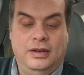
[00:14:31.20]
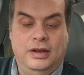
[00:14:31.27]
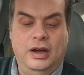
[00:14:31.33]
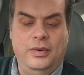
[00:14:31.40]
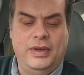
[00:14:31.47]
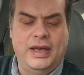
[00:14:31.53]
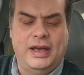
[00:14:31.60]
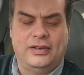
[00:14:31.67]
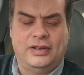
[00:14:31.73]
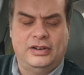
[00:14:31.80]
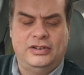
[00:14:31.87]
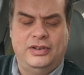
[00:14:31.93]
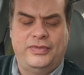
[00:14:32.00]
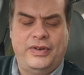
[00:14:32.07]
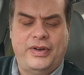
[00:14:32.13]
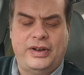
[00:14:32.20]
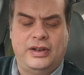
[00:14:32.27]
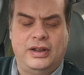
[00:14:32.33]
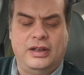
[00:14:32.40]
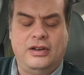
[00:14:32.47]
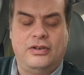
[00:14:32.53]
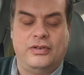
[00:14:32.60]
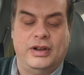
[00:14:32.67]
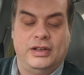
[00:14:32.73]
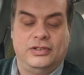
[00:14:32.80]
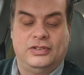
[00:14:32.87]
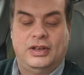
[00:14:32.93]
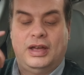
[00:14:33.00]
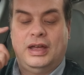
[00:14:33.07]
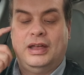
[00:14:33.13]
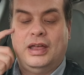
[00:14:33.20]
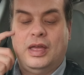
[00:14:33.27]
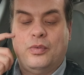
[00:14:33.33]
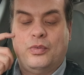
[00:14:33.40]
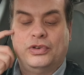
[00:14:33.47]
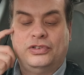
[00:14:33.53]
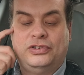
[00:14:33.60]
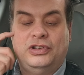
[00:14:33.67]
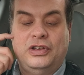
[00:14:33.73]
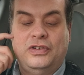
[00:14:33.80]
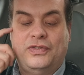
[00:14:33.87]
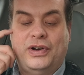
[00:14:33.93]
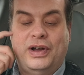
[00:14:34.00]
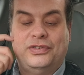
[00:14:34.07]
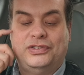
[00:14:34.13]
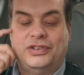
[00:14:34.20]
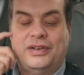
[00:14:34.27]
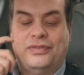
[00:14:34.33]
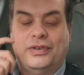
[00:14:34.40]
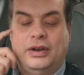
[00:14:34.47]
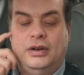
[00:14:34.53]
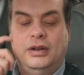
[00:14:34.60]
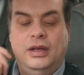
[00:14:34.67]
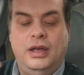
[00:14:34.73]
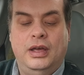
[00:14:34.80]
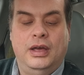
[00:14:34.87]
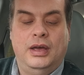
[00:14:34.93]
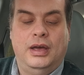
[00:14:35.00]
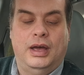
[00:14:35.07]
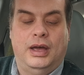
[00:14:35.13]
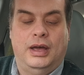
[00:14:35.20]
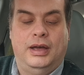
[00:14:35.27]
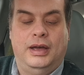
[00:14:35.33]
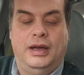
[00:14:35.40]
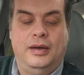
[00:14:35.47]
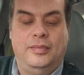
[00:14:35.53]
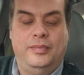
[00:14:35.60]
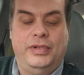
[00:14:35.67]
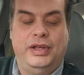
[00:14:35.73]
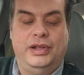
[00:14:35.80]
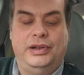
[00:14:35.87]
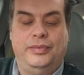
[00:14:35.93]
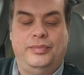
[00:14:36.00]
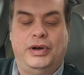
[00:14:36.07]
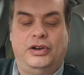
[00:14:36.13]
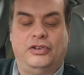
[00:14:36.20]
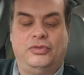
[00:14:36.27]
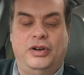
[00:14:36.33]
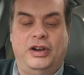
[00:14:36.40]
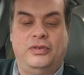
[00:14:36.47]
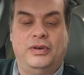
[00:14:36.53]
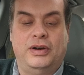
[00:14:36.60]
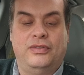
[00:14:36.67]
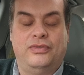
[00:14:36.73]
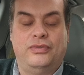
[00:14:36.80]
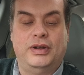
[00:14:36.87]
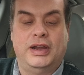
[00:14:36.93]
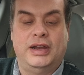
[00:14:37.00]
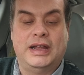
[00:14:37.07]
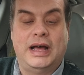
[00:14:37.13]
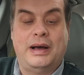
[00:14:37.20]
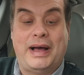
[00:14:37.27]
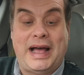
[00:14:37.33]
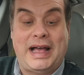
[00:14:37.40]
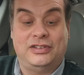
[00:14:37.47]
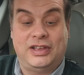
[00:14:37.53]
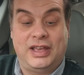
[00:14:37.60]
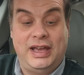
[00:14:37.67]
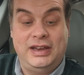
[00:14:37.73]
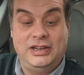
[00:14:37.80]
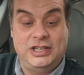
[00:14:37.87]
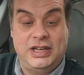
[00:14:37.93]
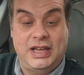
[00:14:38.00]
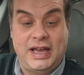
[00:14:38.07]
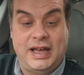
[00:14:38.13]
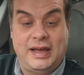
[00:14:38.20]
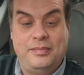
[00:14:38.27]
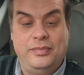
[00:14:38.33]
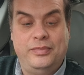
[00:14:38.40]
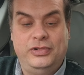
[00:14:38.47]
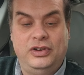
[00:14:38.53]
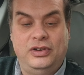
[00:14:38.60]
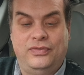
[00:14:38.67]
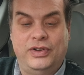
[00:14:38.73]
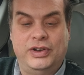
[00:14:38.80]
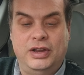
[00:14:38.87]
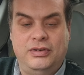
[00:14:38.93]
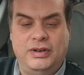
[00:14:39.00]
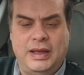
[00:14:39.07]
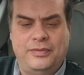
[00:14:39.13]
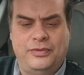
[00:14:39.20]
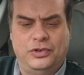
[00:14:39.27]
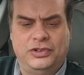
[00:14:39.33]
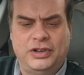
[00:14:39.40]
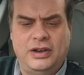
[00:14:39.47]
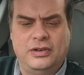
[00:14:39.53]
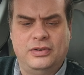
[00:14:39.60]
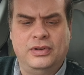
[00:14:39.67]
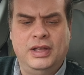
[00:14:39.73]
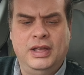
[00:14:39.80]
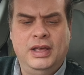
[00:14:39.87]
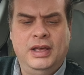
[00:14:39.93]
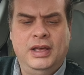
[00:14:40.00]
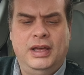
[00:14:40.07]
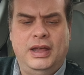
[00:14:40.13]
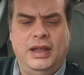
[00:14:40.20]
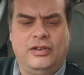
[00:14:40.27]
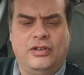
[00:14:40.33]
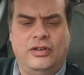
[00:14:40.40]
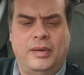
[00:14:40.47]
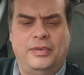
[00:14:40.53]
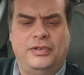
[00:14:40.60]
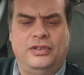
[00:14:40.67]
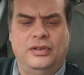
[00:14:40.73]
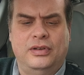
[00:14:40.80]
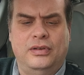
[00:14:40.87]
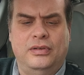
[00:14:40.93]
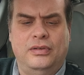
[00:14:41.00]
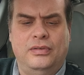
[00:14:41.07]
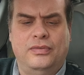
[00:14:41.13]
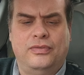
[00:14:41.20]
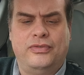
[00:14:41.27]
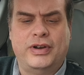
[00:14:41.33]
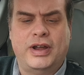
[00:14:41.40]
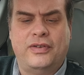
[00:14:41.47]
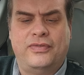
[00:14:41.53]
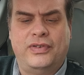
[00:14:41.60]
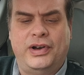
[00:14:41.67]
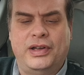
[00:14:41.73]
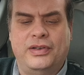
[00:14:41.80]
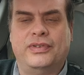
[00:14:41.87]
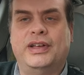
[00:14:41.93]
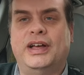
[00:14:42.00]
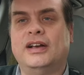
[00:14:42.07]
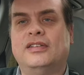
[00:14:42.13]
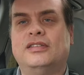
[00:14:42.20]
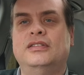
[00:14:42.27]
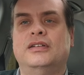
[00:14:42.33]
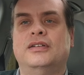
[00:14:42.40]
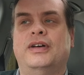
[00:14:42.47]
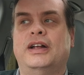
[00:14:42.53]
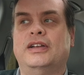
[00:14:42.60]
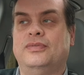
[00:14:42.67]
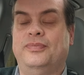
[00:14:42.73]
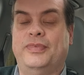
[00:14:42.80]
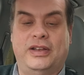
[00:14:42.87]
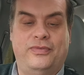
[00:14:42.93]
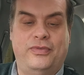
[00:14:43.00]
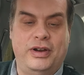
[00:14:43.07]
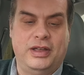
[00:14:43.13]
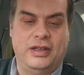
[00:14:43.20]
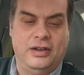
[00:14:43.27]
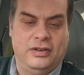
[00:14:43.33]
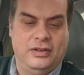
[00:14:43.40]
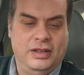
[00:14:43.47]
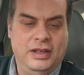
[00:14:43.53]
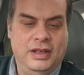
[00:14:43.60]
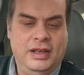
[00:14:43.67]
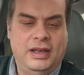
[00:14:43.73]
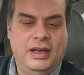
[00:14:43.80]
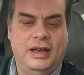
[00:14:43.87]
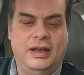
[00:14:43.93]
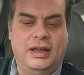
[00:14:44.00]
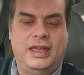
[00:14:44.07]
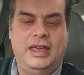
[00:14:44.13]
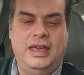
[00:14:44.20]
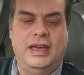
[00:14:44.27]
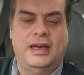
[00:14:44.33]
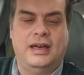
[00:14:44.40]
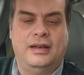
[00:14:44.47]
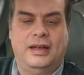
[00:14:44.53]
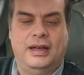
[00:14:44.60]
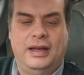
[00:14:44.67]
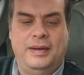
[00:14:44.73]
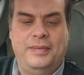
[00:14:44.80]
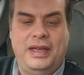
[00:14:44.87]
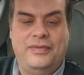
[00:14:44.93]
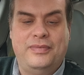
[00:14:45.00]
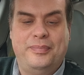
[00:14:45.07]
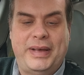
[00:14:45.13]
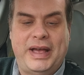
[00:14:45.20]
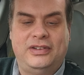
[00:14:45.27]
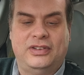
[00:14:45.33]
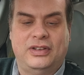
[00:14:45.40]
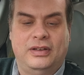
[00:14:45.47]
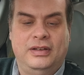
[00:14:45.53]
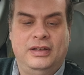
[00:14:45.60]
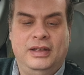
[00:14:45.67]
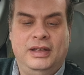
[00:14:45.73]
Oh, yes, actually, they've had an increase. It was 257 March 2023. Now, as KGM, which is the new name for Ssangyong, it's gone up to 385. Excellent. That's very good. Kia, even better.